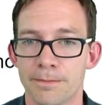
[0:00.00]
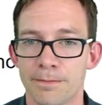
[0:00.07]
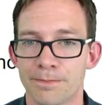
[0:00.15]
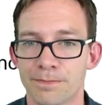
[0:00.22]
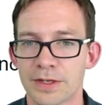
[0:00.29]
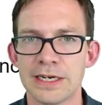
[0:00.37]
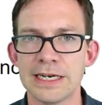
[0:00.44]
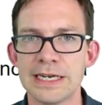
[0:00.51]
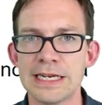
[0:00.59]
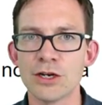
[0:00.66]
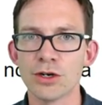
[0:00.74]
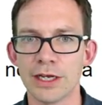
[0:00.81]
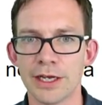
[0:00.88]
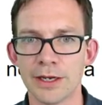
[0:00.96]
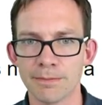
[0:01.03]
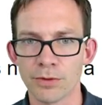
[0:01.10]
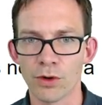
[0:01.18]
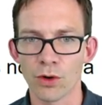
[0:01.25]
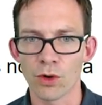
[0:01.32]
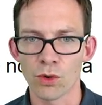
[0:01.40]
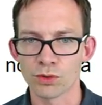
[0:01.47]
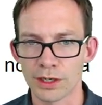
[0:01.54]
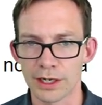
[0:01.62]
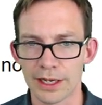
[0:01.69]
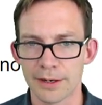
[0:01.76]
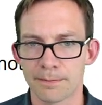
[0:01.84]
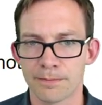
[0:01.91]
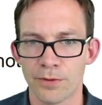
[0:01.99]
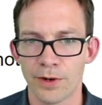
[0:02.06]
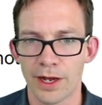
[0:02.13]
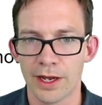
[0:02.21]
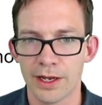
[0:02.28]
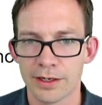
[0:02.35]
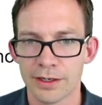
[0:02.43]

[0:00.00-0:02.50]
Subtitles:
nearly or only, right?